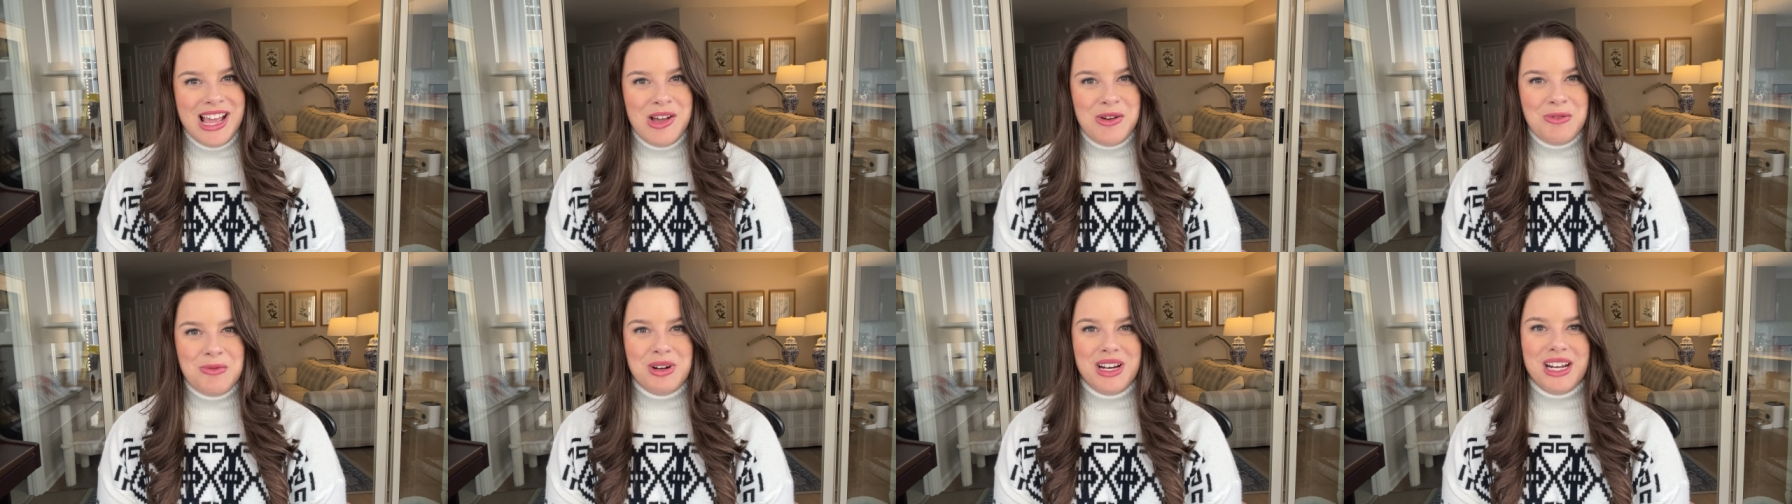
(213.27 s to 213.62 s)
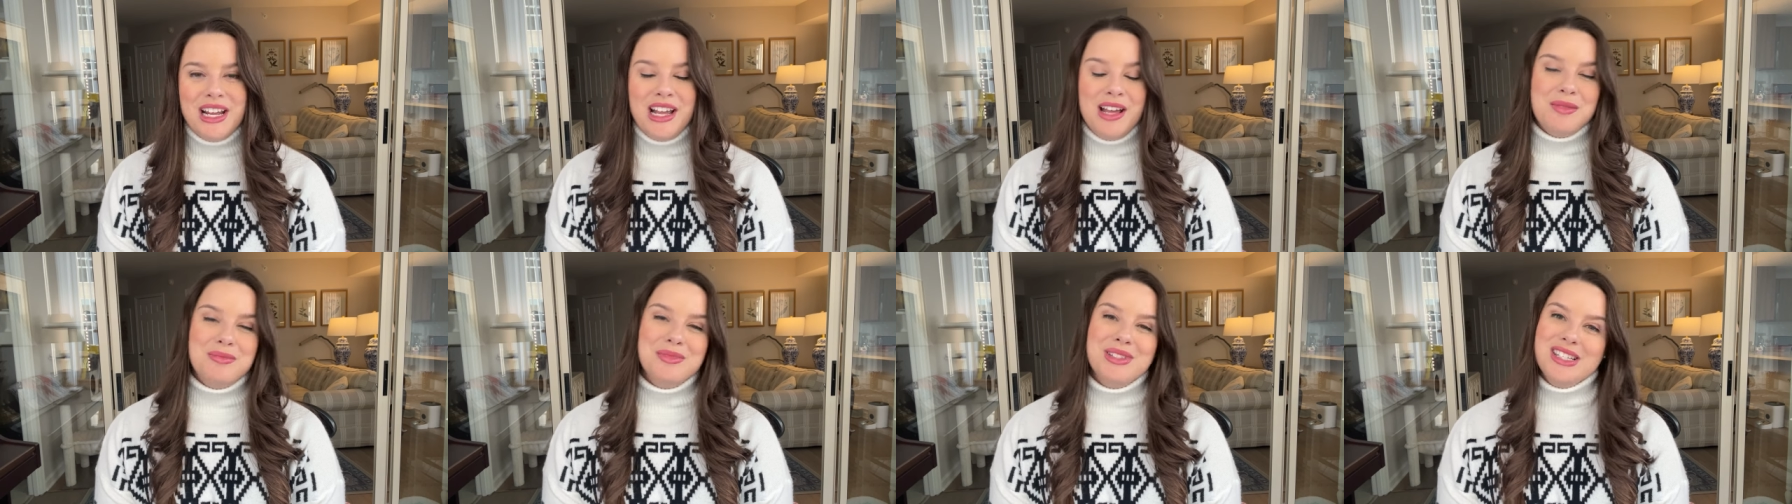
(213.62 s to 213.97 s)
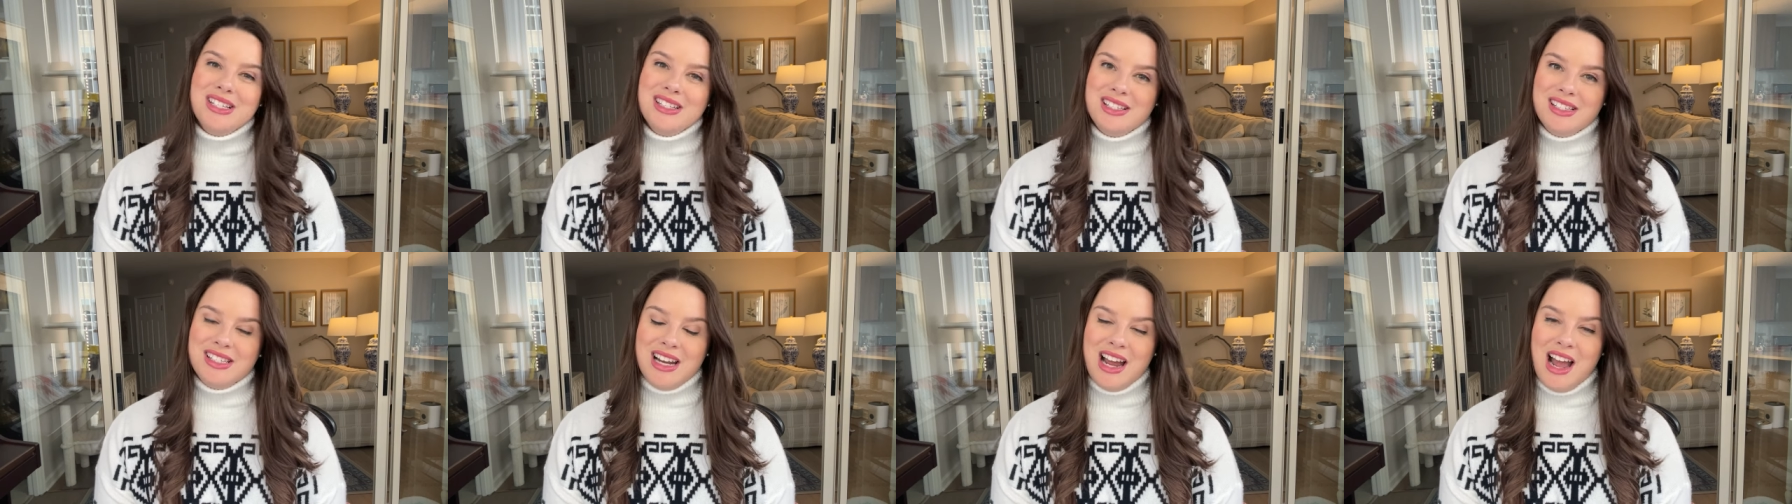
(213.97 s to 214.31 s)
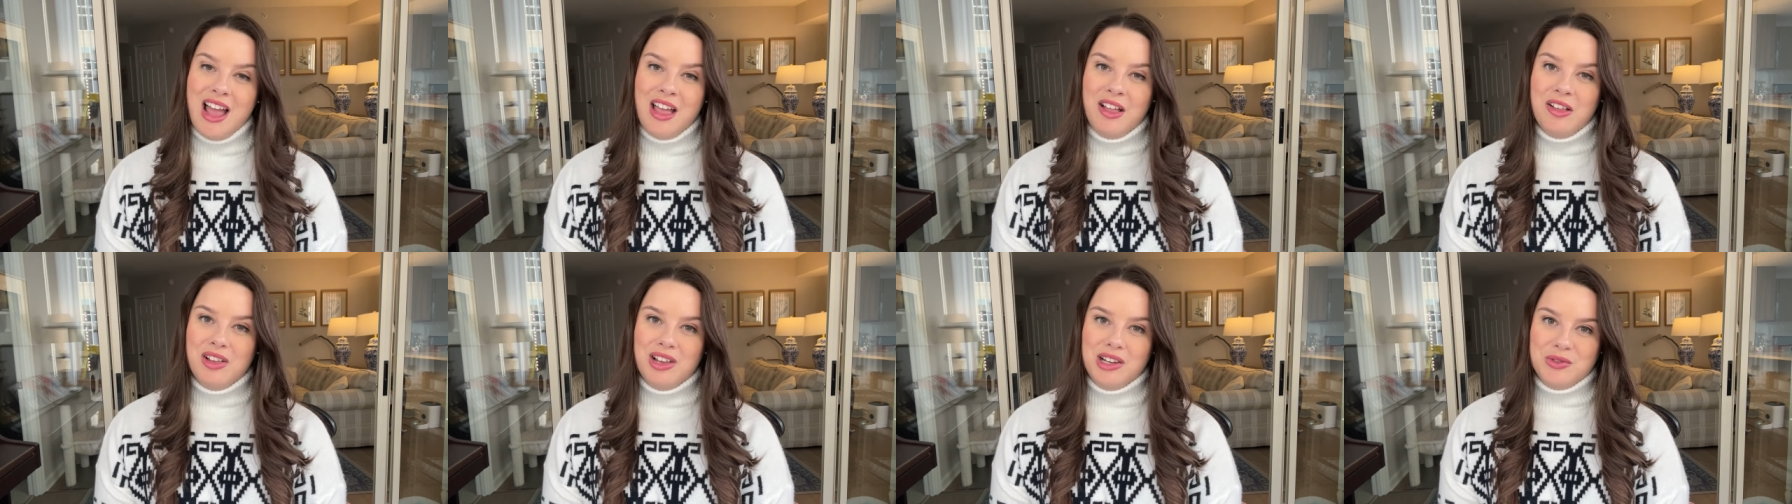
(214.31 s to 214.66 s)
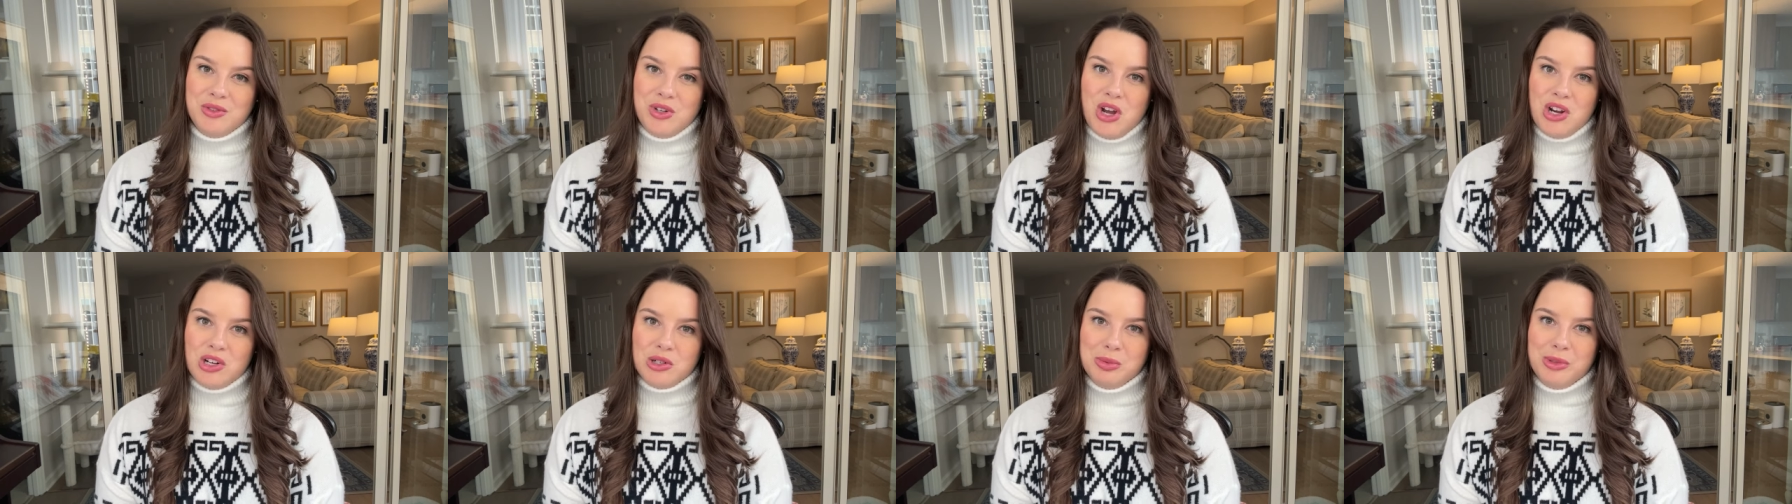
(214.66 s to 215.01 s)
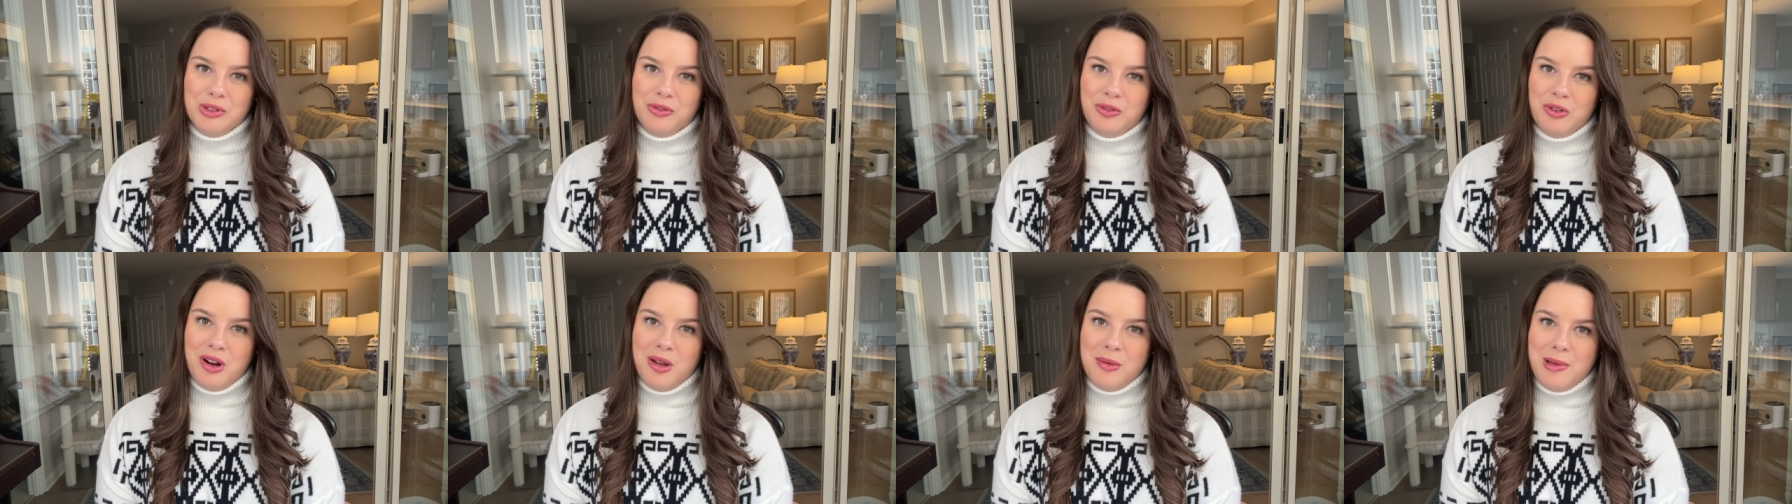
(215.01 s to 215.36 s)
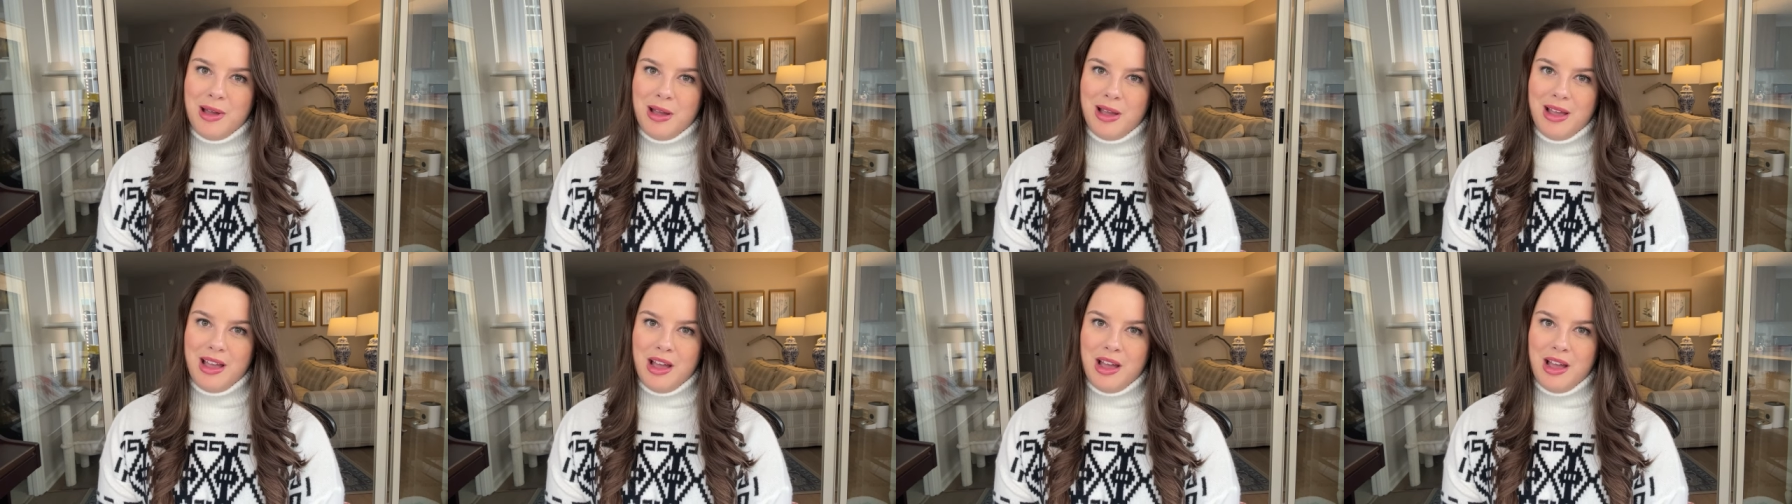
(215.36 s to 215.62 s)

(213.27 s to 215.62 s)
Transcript: When it comes to style, I've talked before about